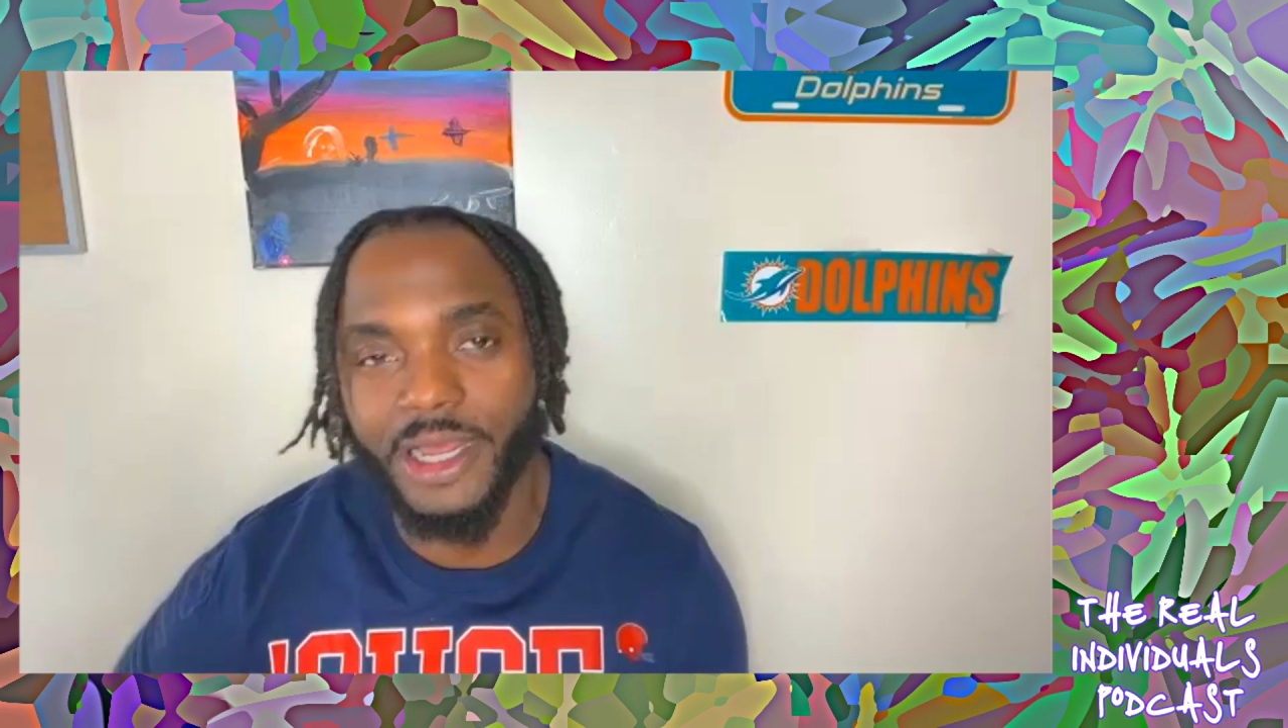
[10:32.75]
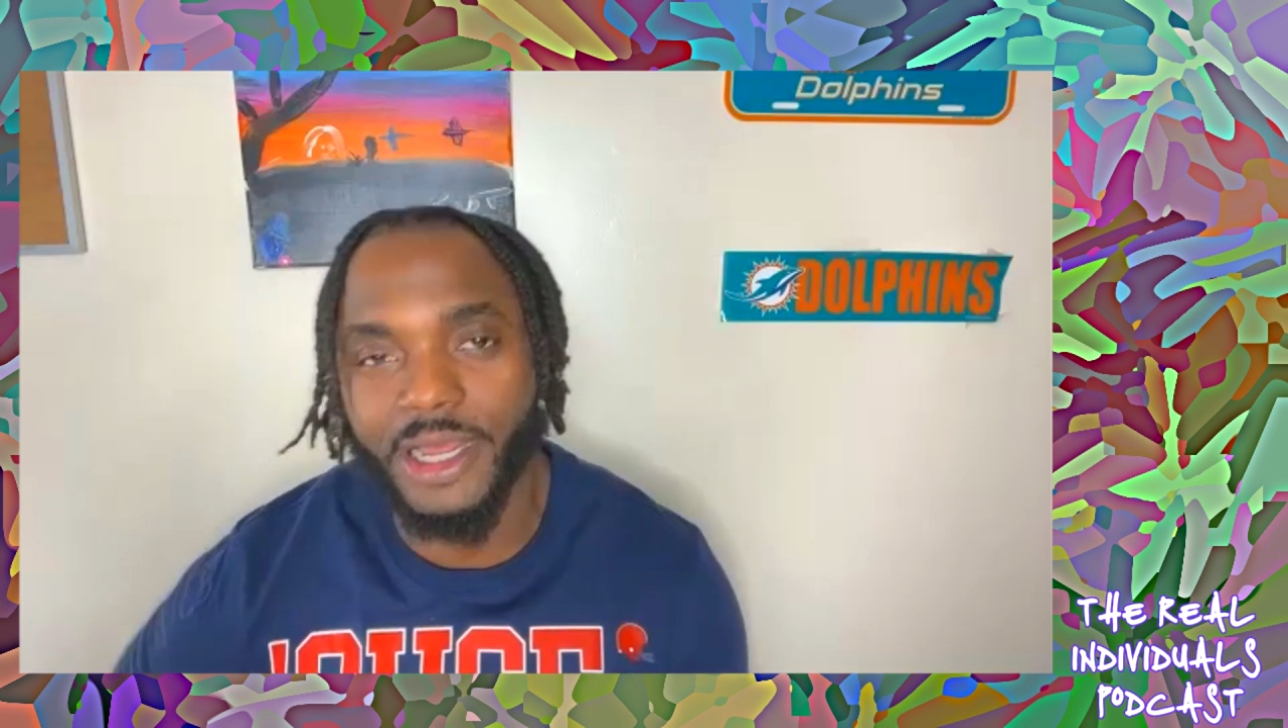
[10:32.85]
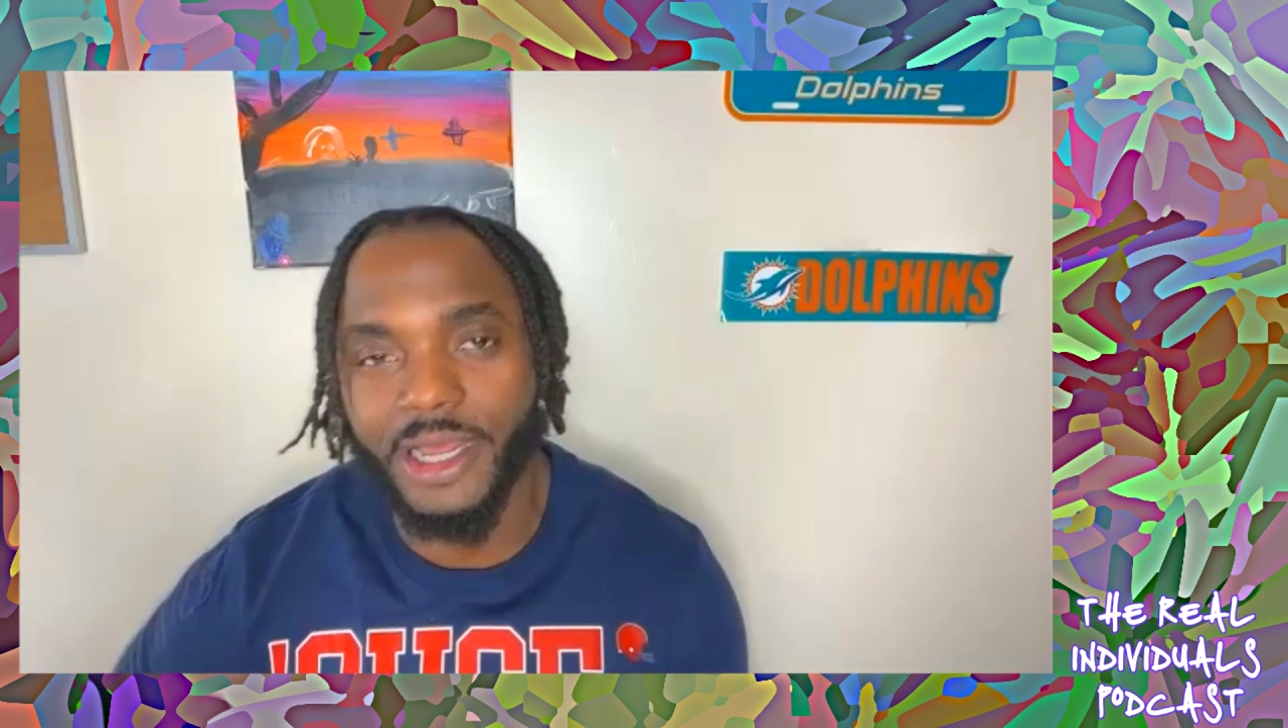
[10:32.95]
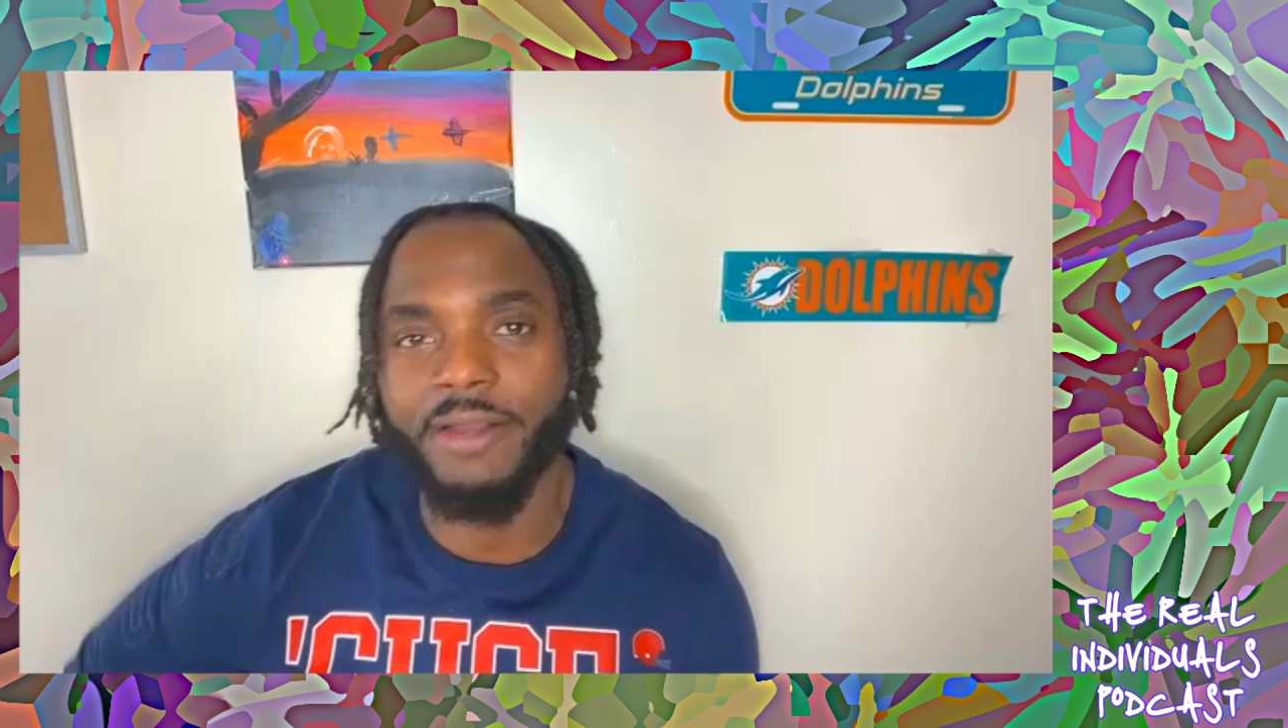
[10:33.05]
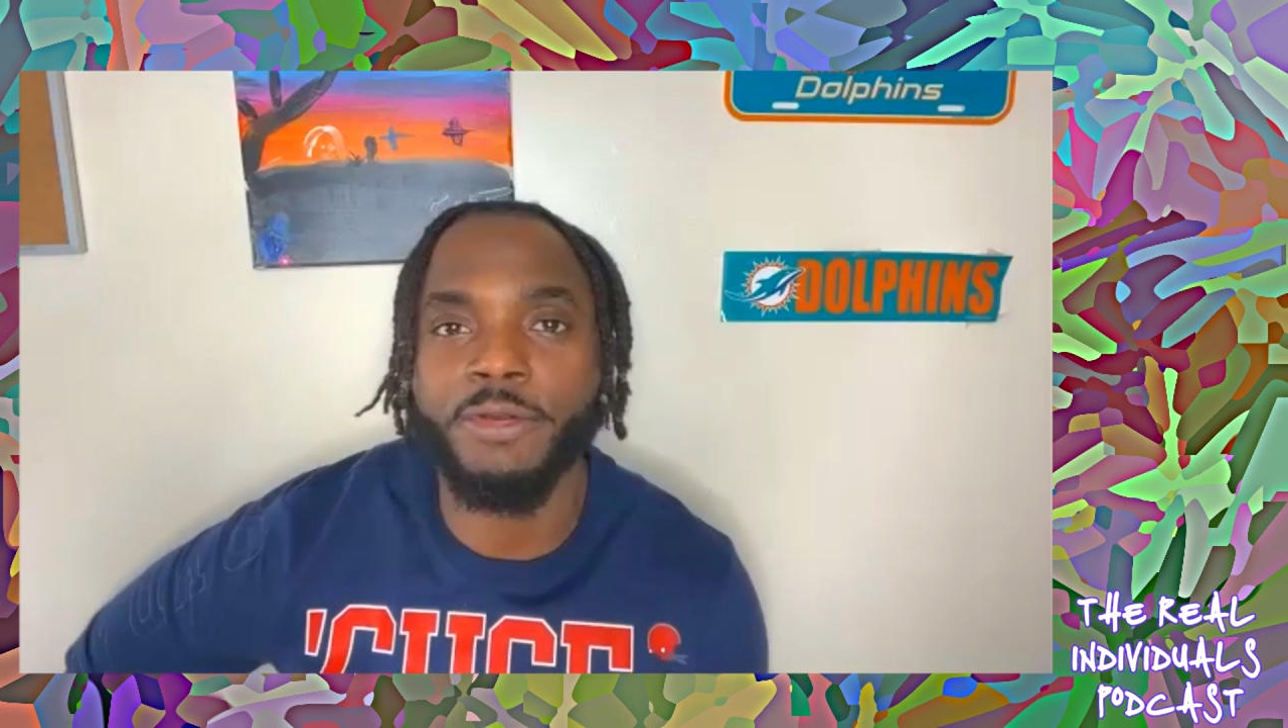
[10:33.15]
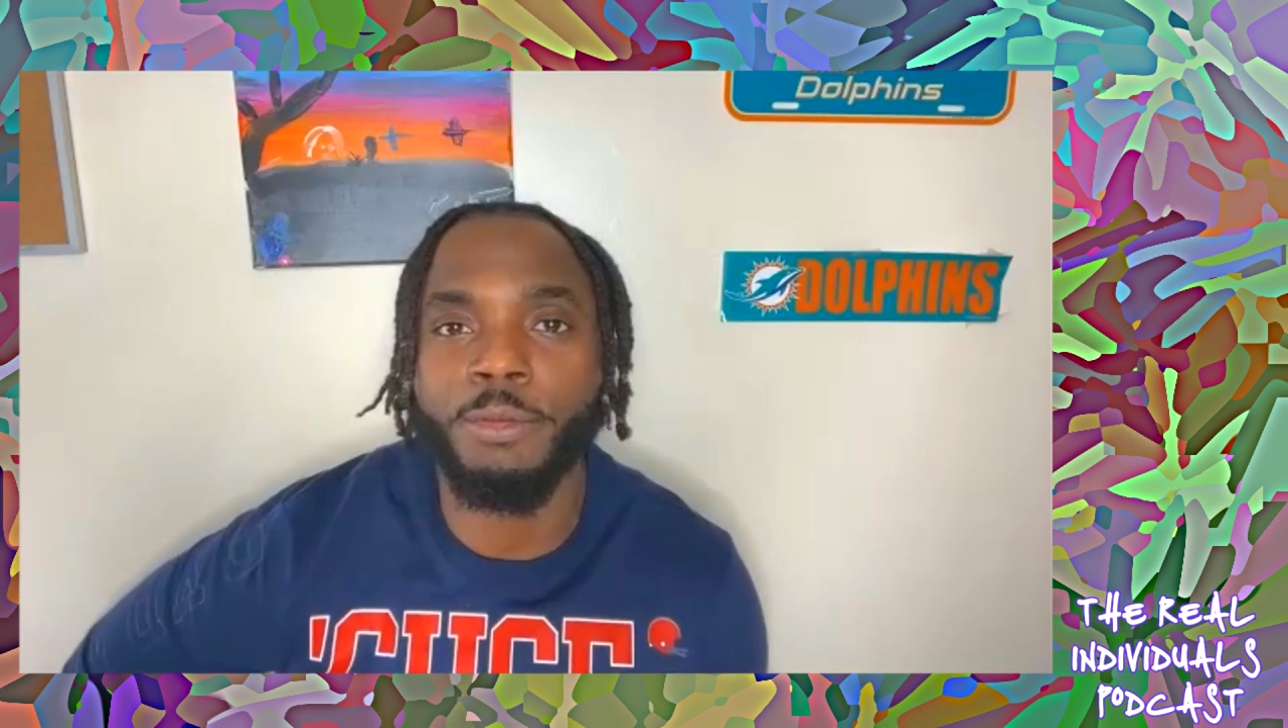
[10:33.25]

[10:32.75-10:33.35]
Like, I feel